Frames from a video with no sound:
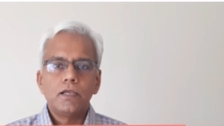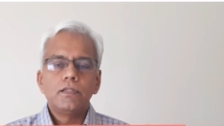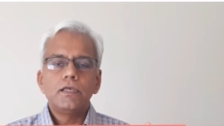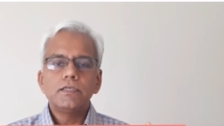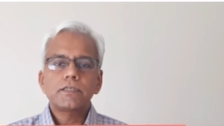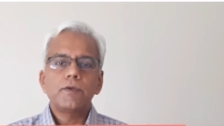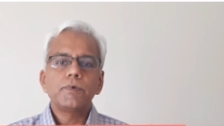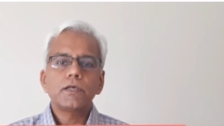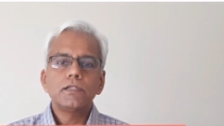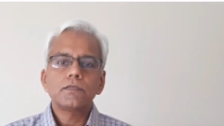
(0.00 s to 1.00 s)
These
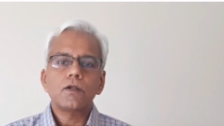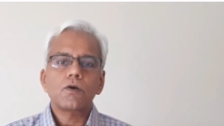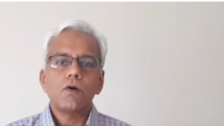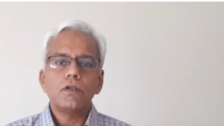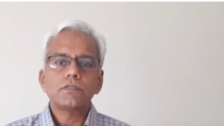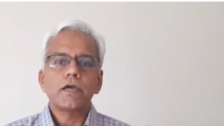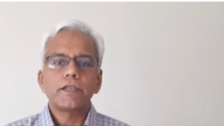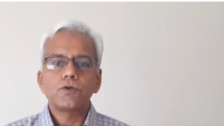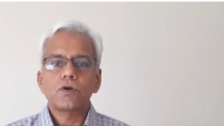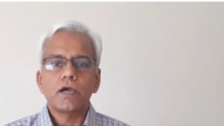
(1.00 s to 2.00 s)
chemicals are called
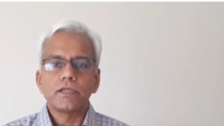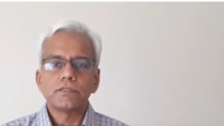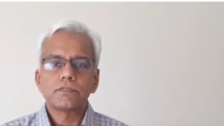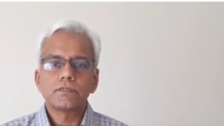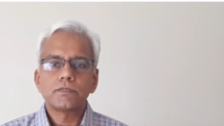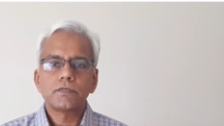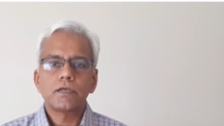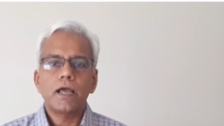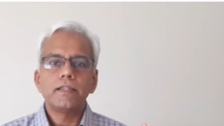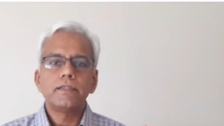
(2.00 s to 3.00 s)
cytokines
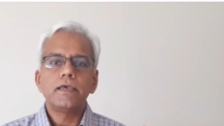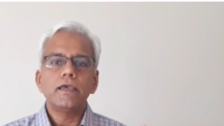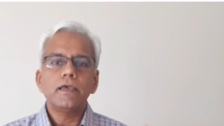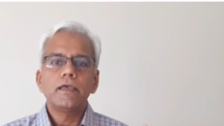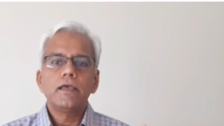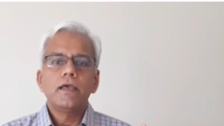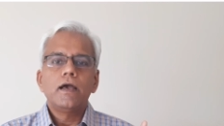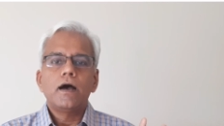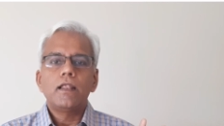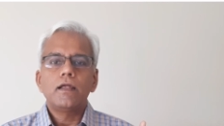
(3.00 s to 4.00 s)
and they
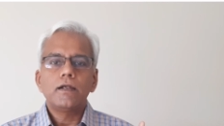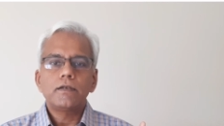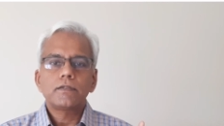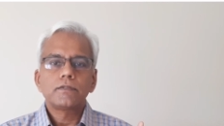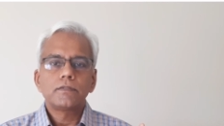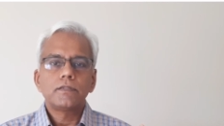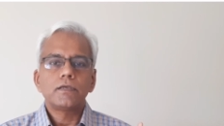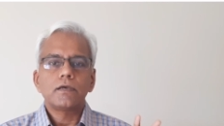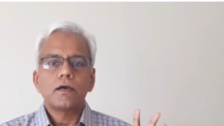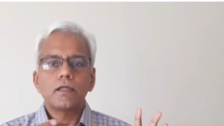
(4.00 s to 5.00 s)
alert
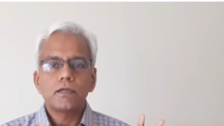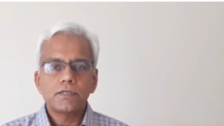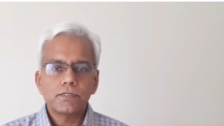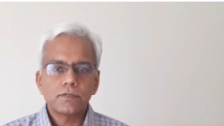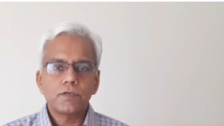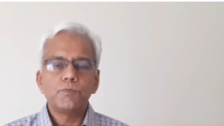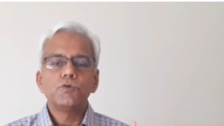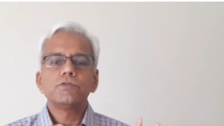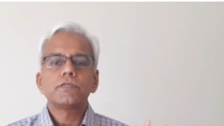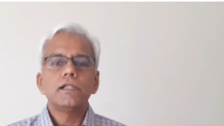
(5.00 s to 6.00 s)
the other
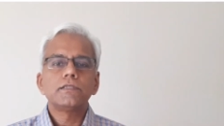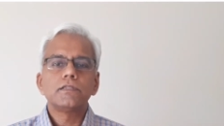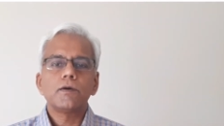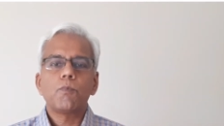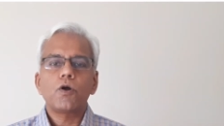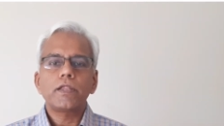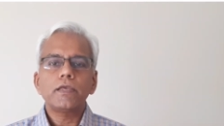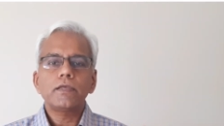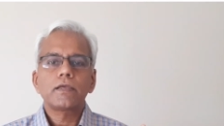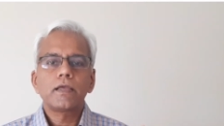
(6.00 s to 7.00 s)
immune cells in the
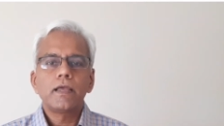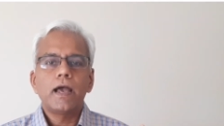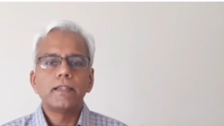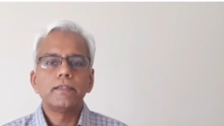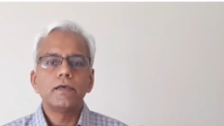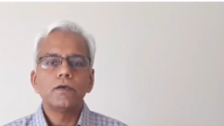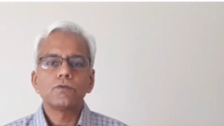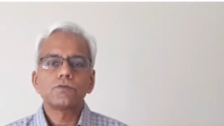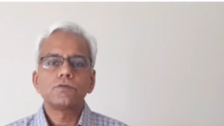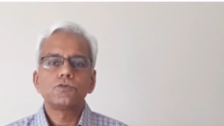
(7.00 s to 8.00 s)
body and they
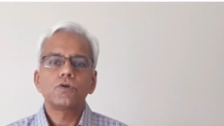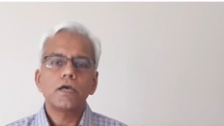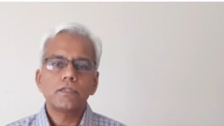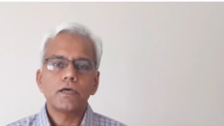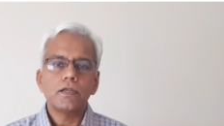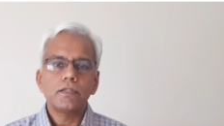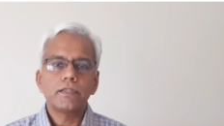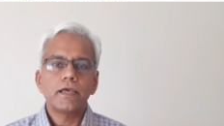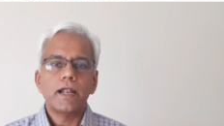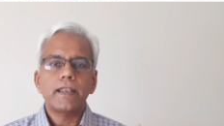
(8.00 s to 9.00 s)
together
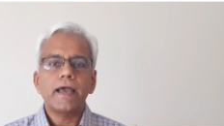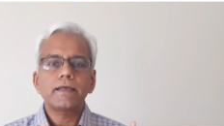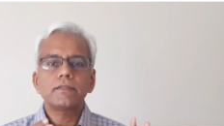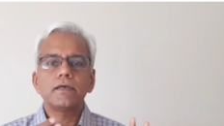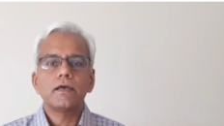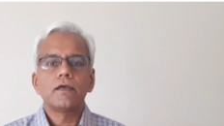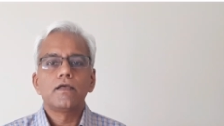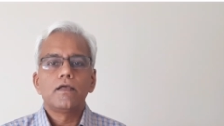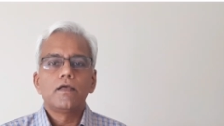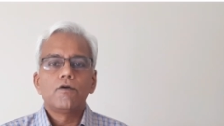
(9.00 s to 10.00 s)
they attack the
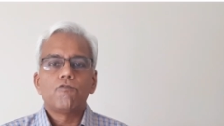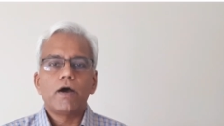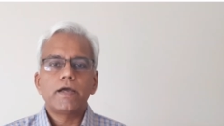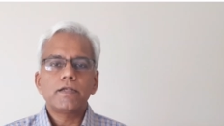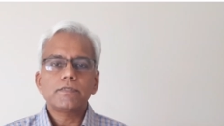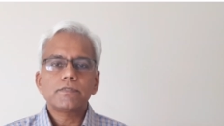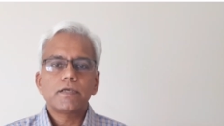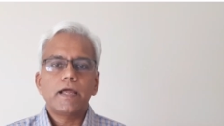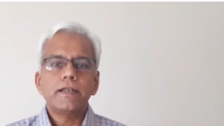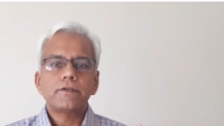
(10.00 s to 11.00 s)
virus
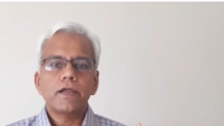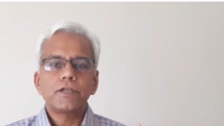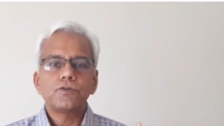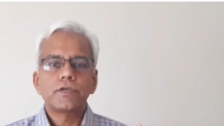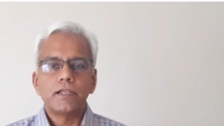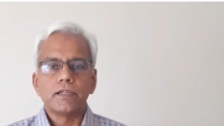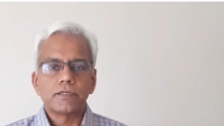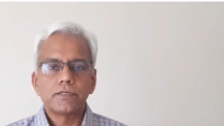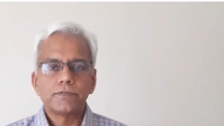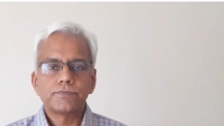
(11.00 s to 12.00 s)
and try to kill it.